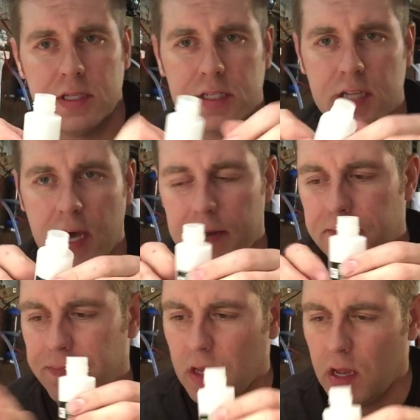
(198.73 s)
to the side.
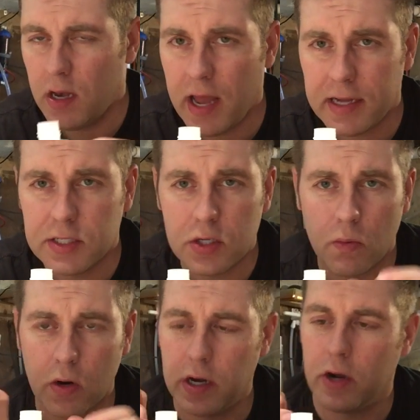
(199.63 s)
Next,
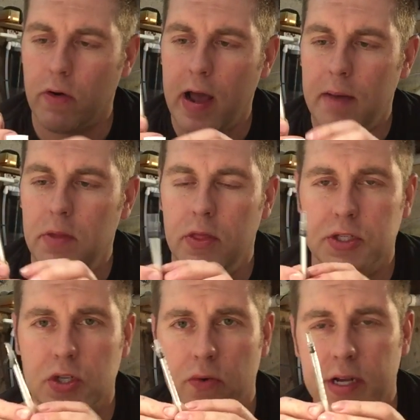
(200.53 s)
we're gonna grab the
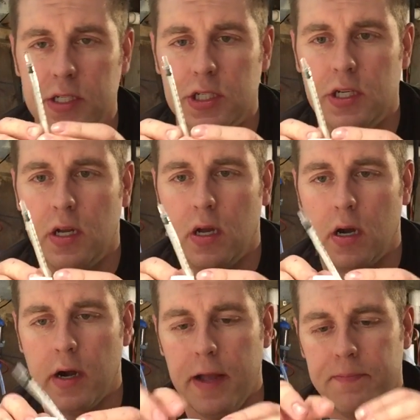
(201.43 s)
syringe.
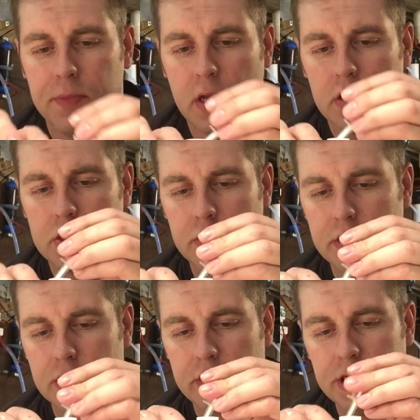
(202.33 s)
All right, so with
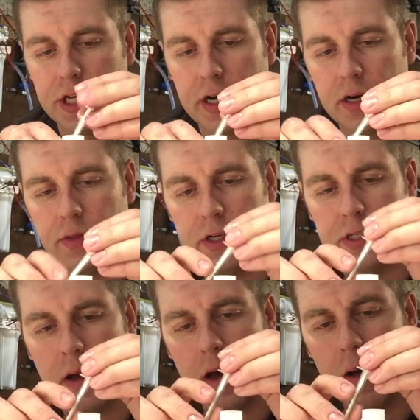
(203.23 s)
the syringe here,
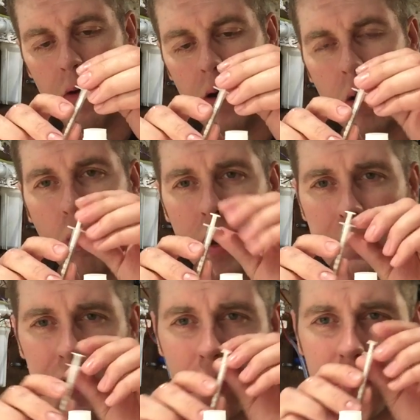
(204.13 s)
there's a, a
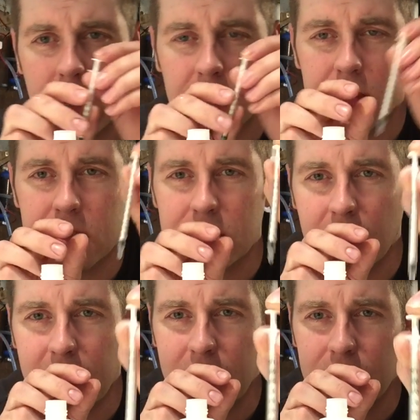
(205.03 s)
one mil mark on the
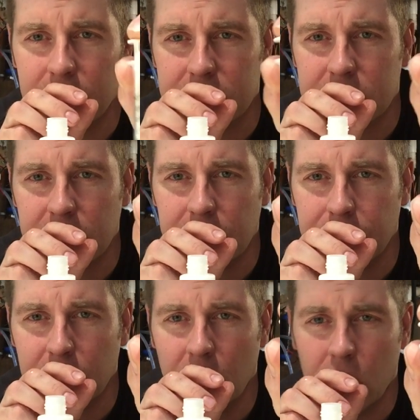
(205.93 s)
side, you can see.
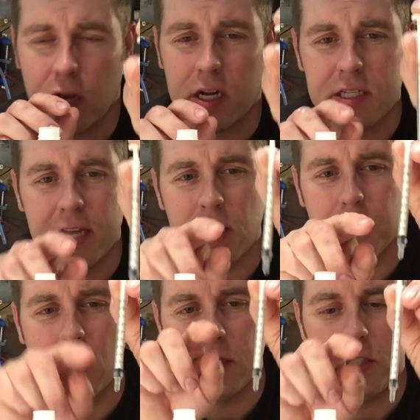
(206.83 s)
You're gonna take the
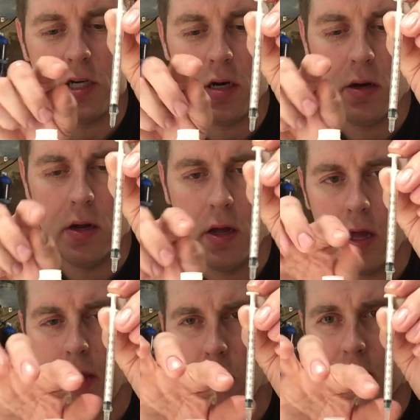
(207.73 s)
plunger
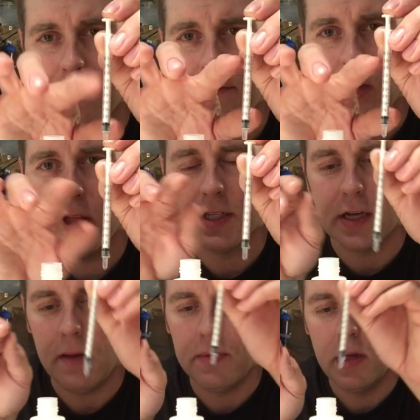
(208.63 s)
and we're gonna fill this up.